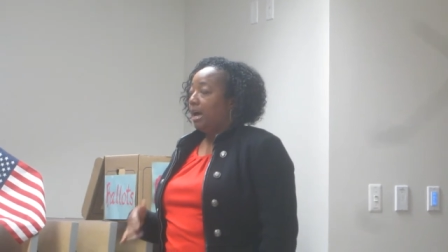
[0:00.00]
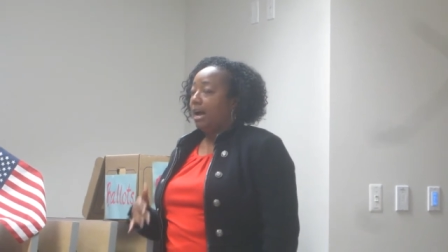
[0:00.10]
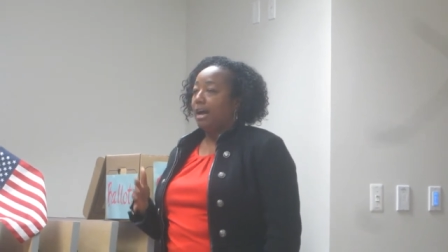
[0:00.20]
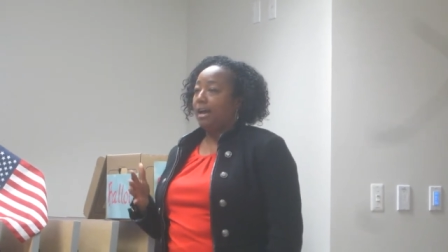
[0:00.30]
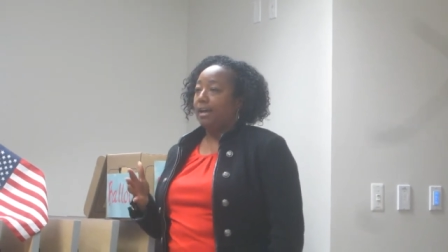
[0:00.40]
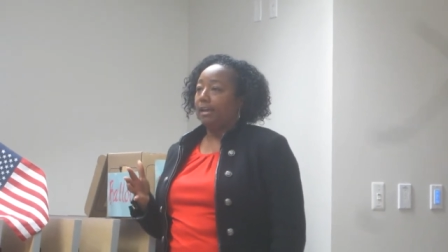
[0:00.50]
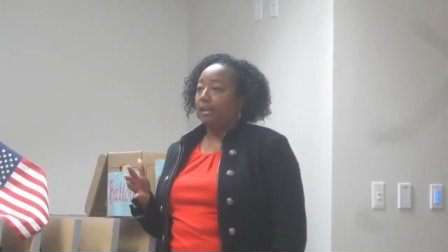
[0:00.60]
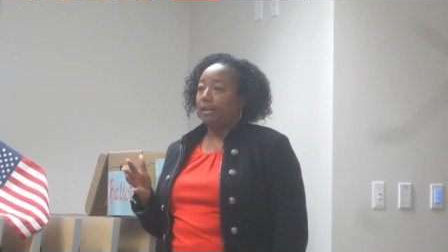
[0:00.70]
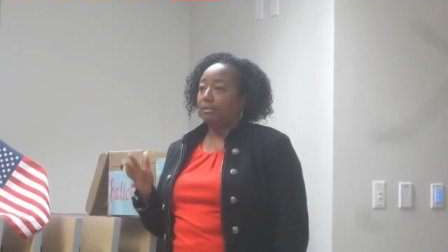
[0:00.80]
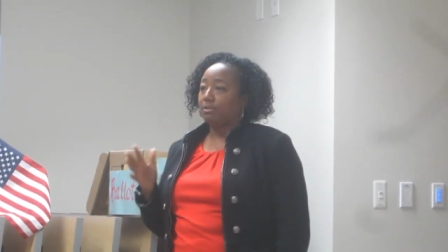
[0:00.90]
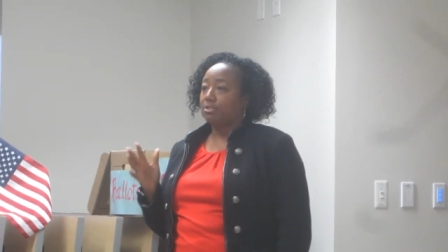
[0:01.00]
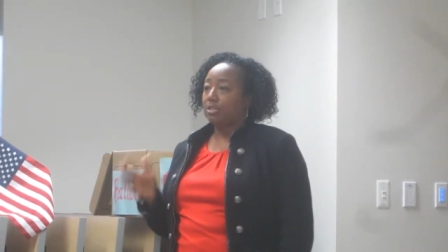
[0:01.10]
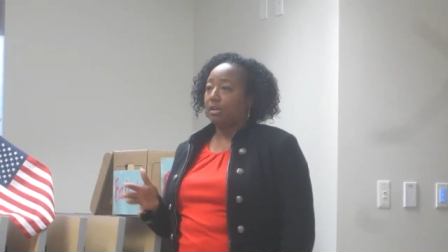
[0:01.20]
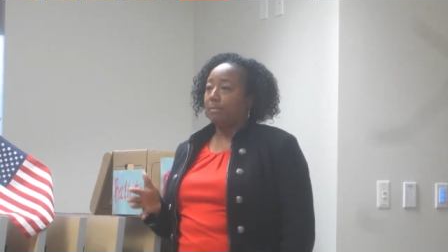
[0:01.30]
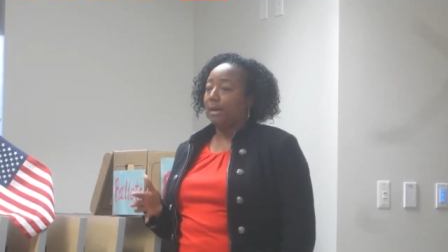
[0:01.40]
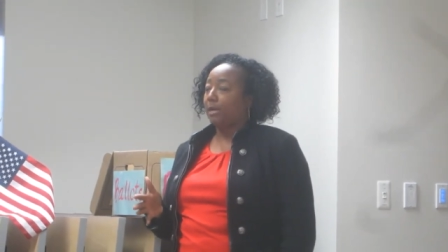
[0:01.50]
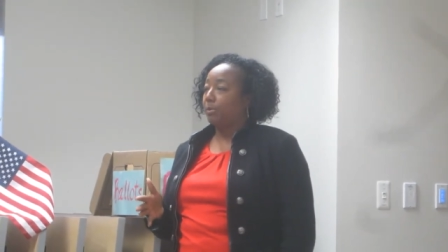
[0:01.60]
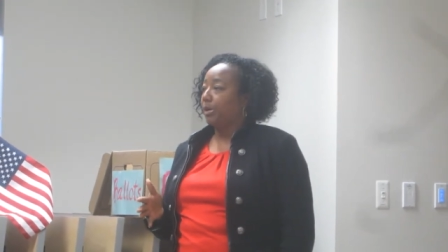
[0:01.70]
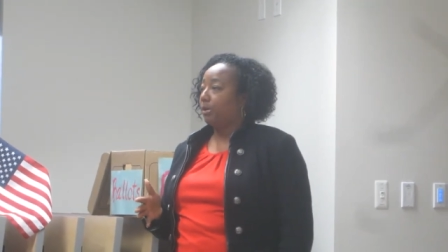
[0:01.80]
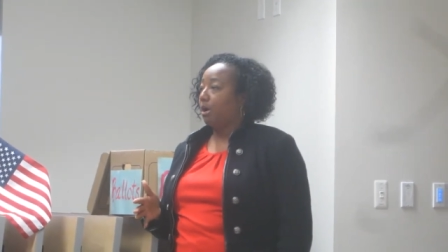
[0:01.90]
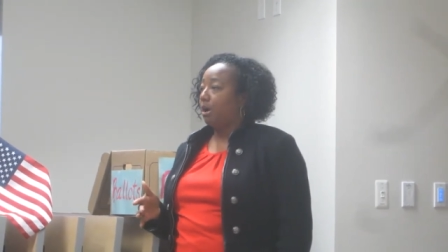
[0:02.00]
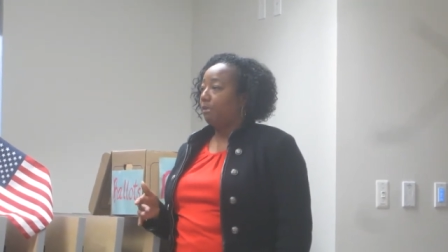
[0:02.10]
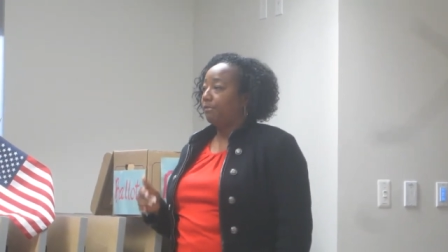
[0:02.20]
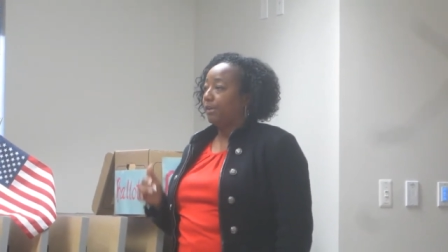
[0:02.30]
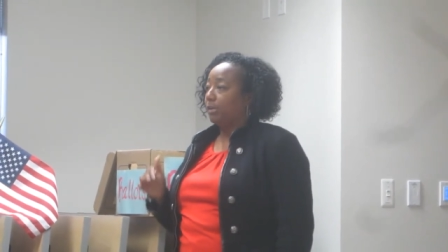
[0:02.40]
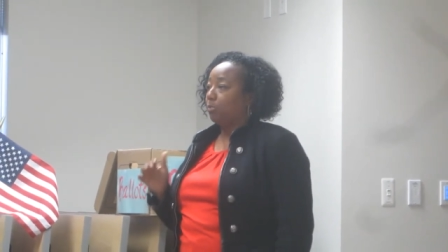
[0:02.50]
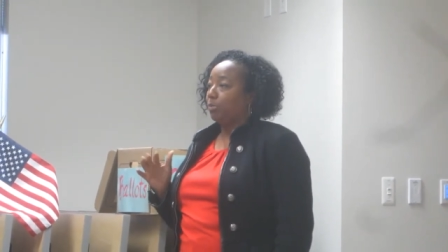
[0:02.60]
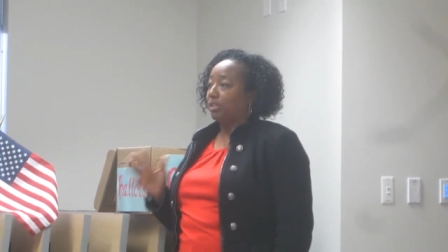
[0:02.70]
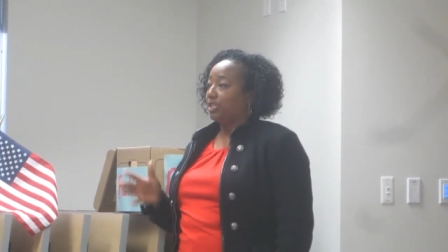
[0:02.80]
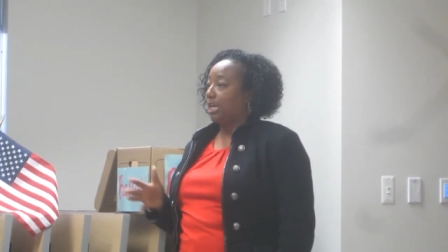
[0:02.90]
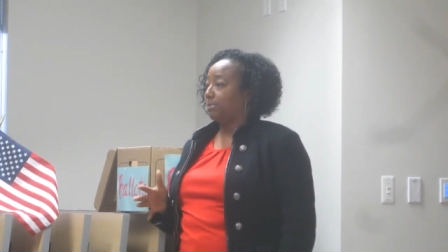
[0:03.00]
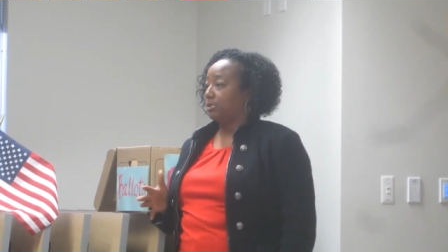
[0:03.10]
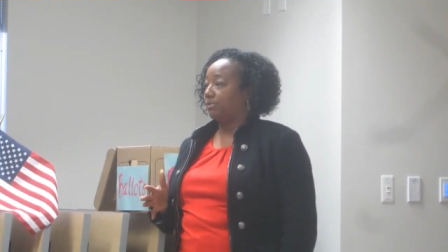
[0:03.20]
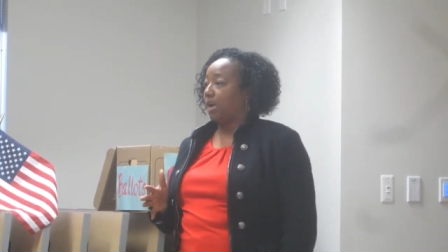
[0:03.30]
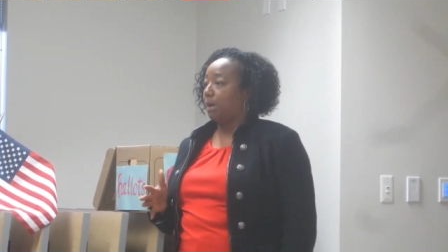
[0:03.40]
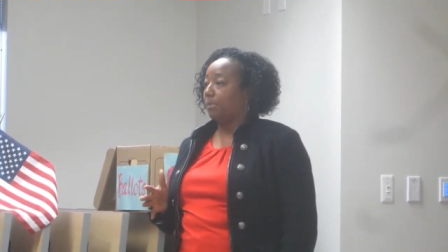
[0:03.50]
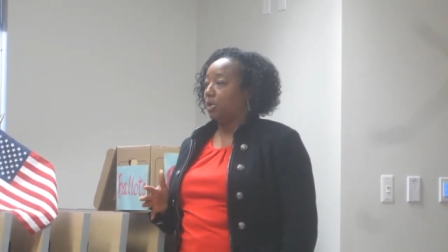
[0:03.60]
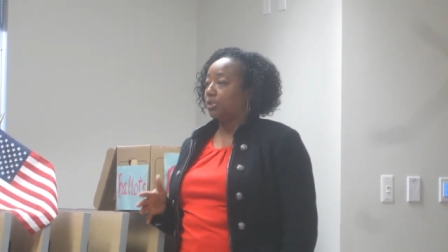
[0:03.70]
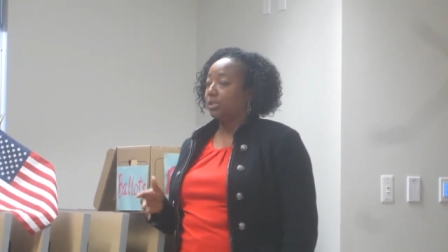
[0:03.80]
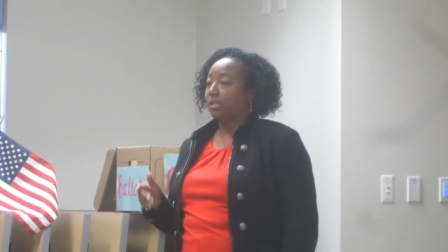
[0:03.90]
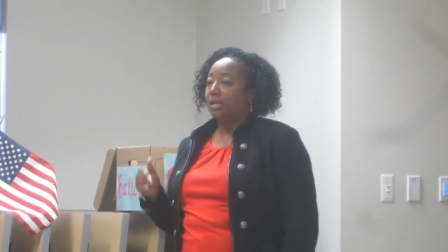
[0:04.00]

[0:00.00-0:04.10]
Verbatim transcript: I started my career off with the Chambers of Commerce.